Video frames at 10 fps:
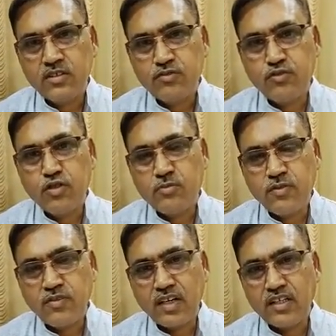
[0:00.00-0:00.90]
form
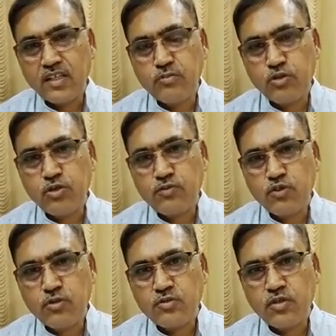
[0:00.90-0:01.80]
of writing, both
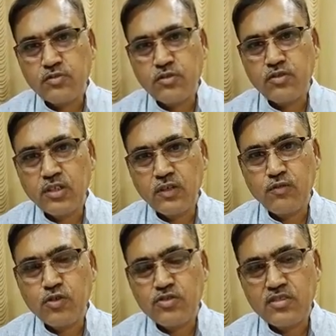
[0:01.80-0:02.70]
forms of
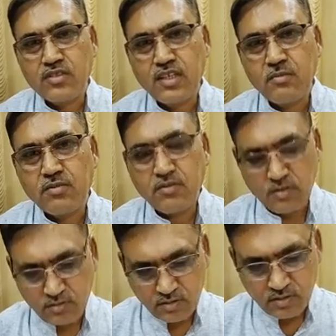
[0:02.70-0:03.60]
influences can be
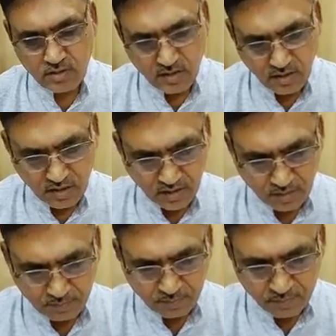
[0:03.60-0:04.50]
found in
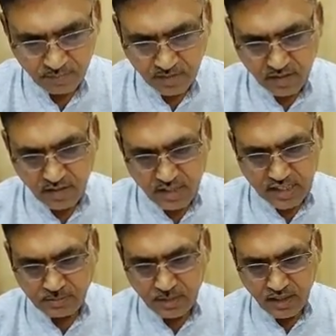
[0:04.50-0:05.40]
him. He
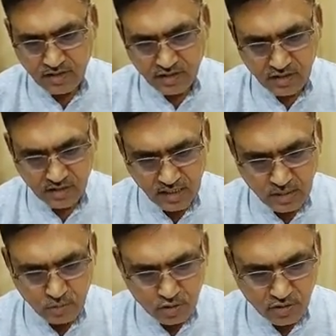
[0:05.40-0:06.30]
experienced
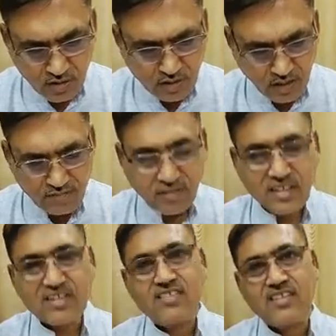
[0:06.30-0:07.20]
emotional
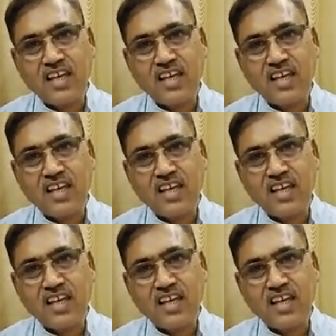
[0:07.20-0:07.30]
conflict in his